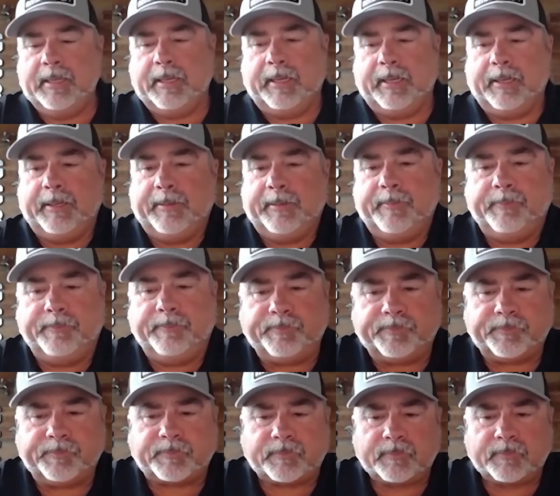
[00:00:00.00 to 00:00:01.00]

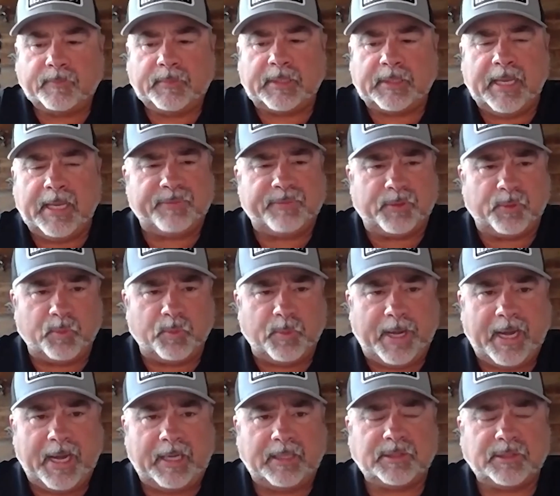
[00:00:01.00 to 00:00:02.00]
at the
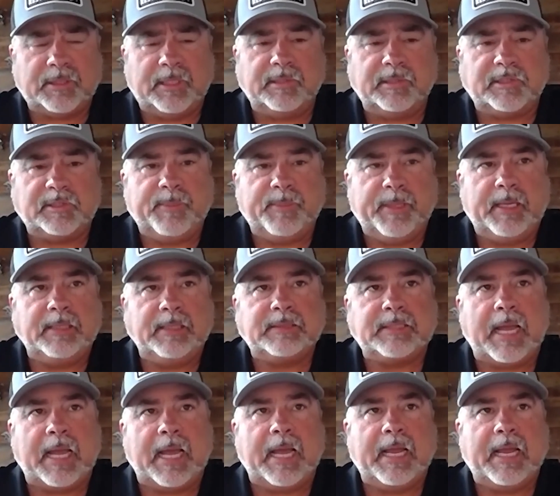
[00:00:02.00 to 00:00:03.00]
ranch and spending
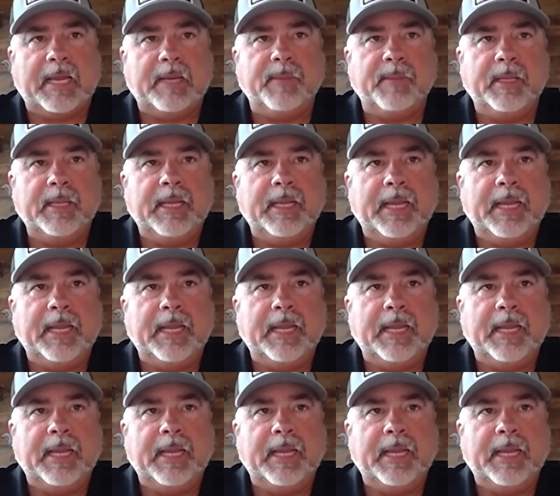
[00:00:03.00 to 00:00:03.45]
time